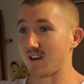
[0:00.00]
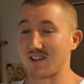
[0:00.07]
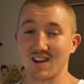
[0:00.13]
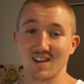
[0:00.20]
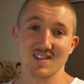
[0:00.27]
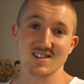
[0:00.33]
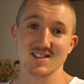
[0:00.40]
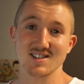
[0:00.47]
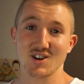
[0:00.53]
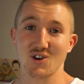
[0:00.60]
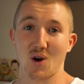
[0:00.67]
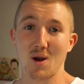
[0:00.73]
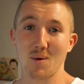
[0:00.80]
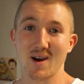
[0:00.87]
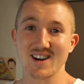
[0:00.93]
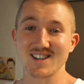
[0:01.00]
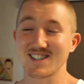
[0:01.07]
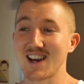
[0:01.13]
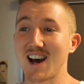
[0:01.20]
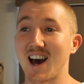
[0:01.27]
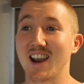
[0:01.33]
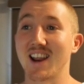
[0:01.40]
I think this is a great way to
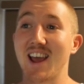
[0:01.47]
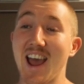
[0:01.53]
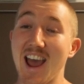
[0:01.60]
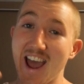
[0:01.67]
start.